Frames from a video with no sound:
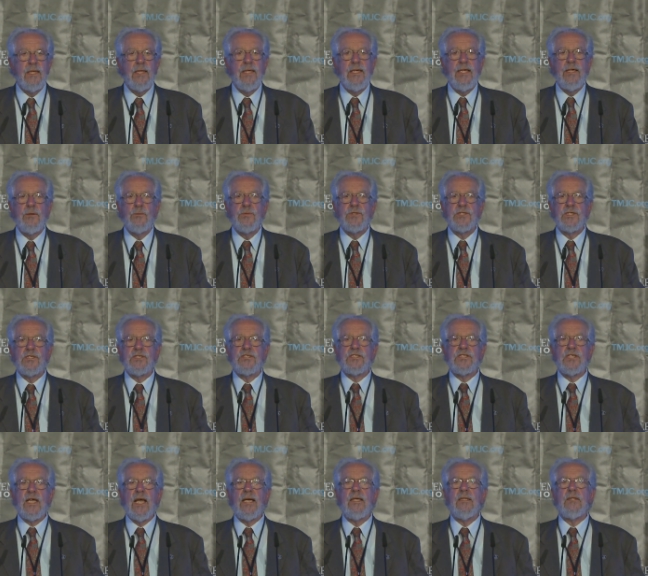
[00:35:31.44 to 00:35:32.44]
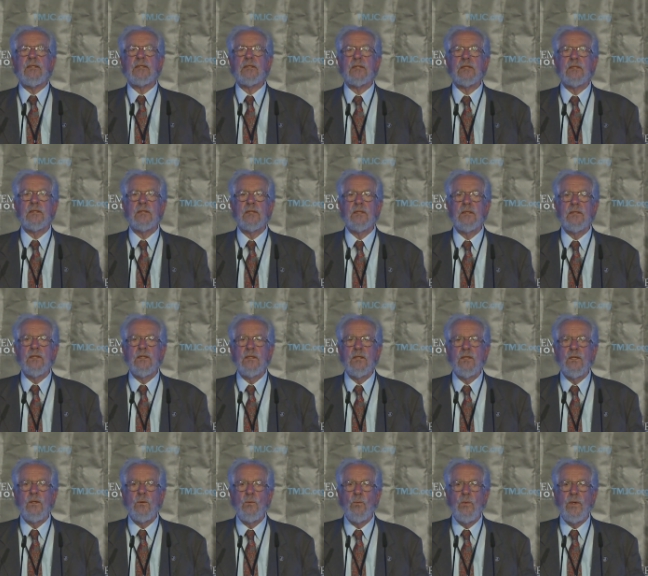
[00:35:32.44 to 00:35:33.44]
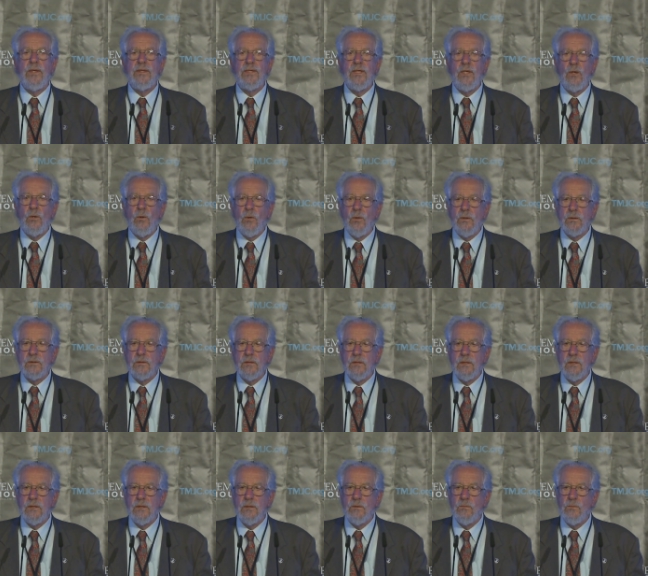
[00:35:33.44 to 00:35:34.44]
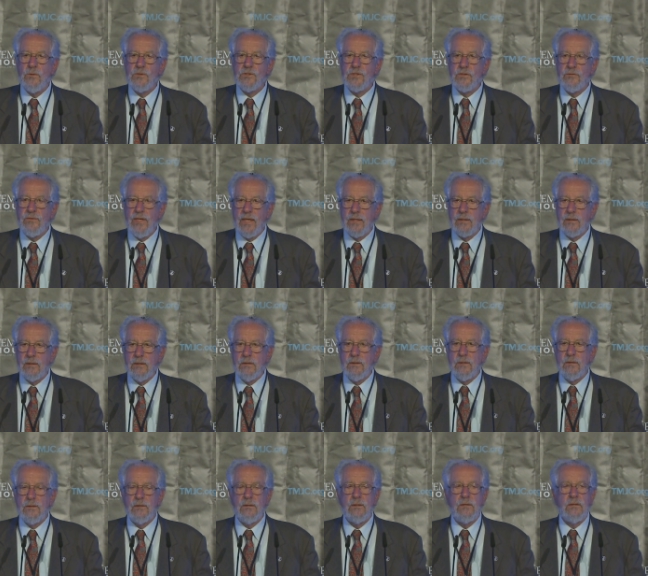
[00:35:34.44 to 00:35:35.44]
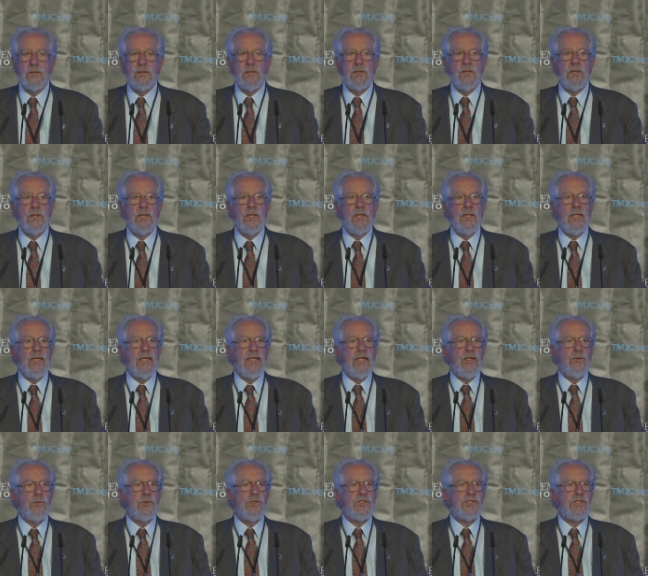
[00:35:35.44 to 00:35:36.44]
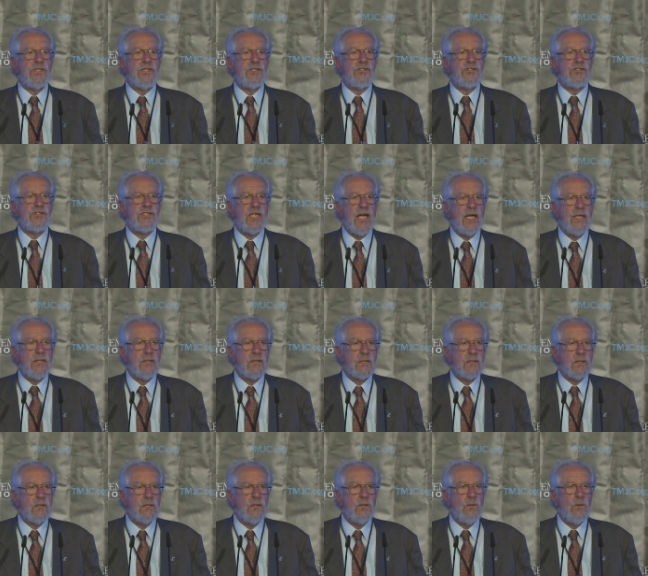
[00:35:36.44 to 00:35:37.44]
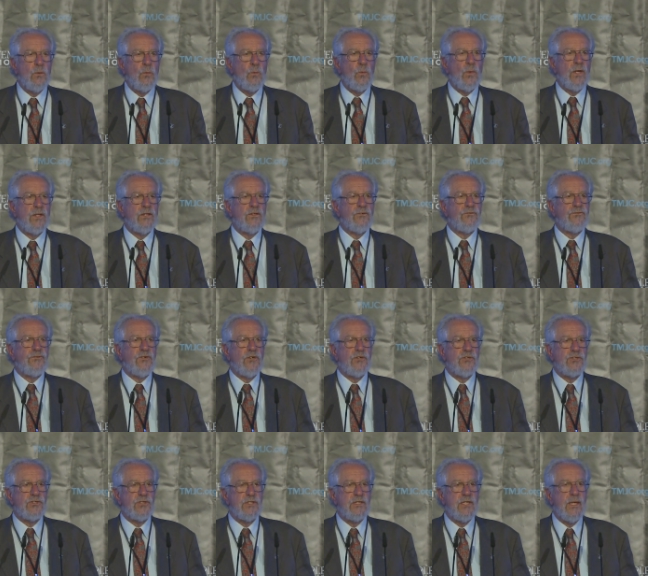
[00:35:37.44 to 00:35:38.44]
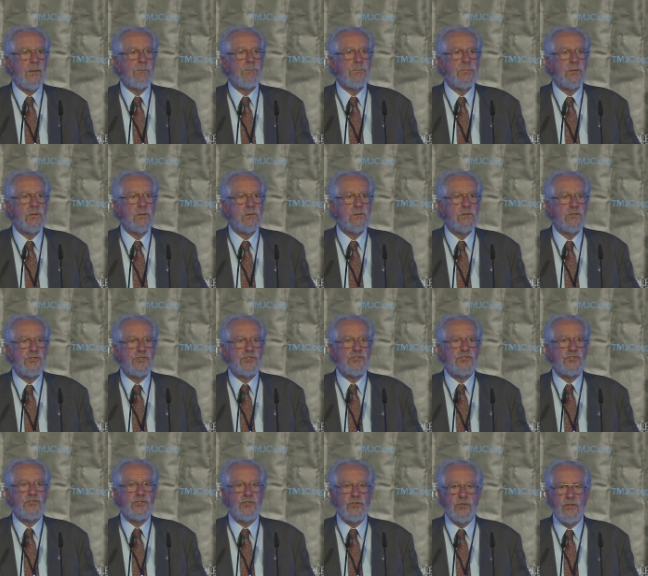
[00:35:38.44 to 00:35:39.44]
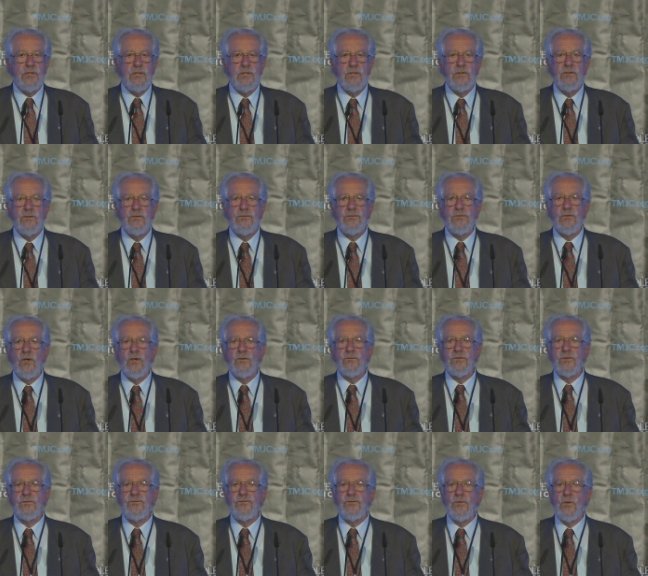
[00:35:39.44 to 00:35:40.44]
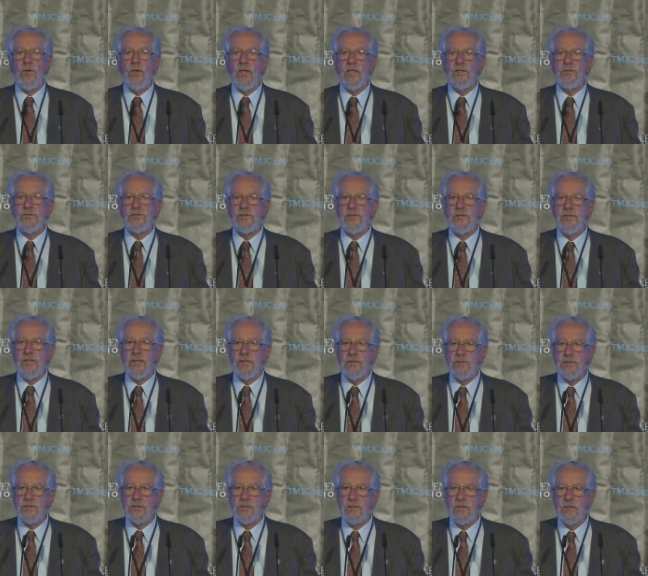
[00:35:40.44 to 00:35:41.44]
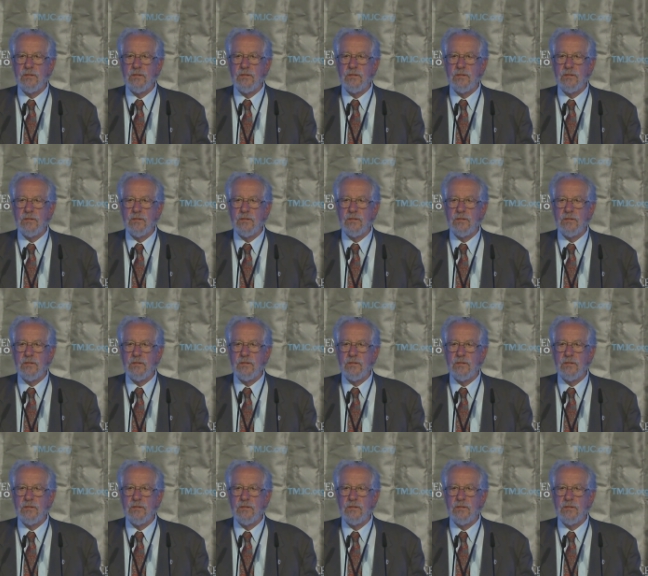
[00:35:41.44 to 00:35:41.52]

It was the site where the altar was erected. It was the site where the first temple stood for over 400 years.